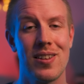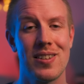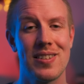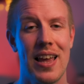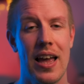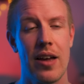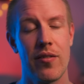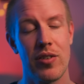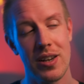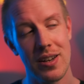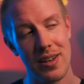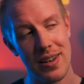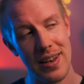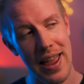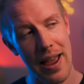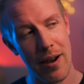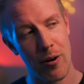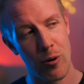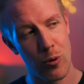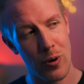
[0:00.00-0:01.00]
as having
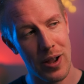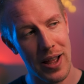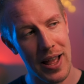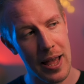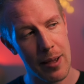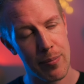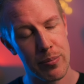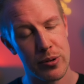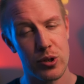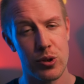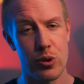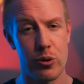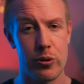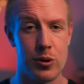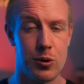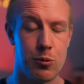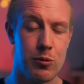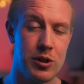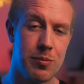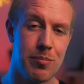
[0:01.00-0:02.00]
narrower
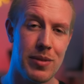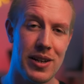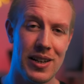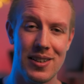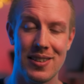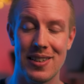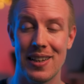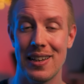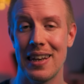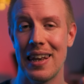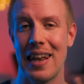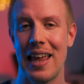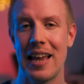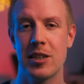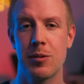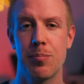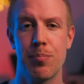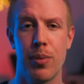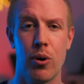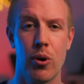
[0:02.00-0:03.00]
apertures, which means
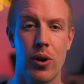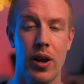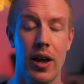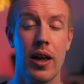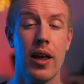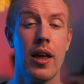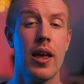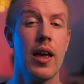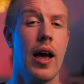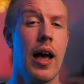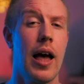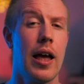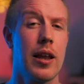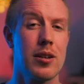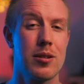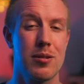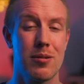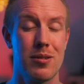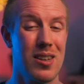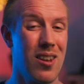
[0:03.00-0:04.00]
less bokeh
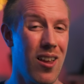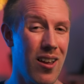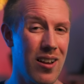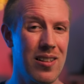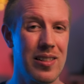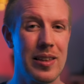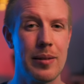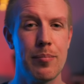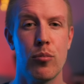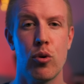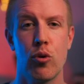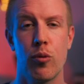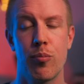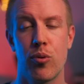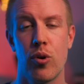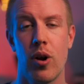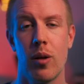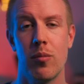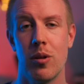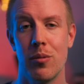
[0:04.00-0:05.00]
and likely more
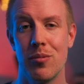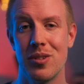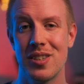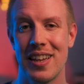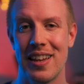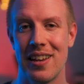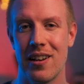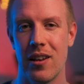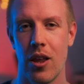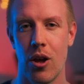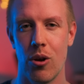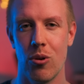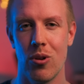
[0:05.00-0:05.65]
problems in low